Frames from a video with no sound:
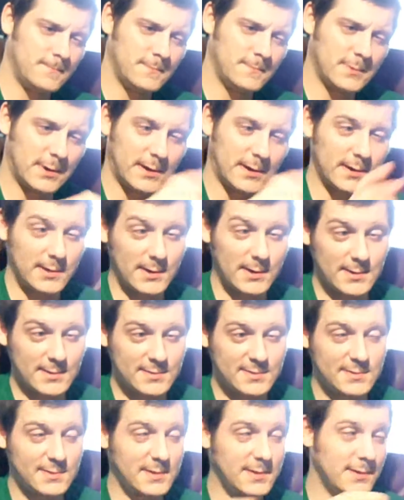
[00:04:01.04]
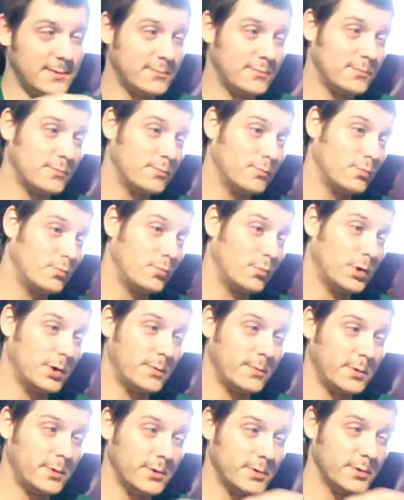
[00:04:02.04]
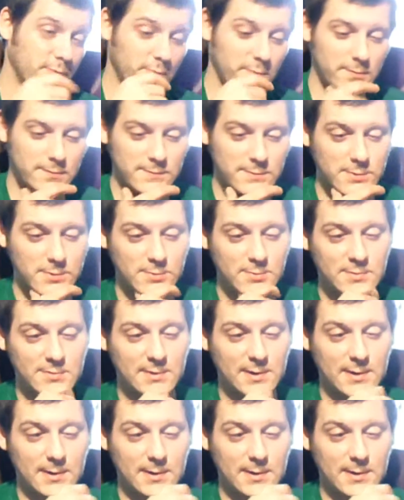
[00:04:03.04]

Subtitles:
like I said in one of my other reviews,